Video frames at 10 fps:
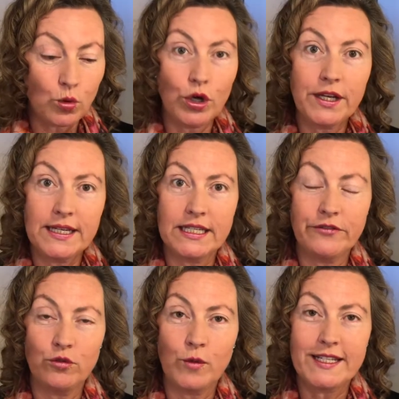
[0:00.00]
work in a
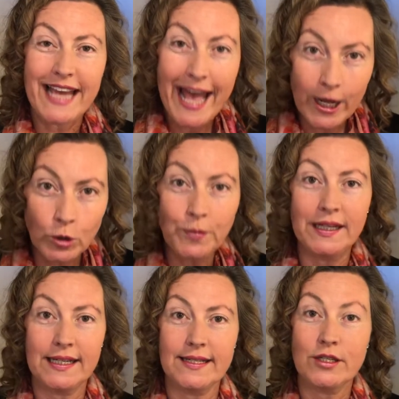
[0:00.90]
different way to help us,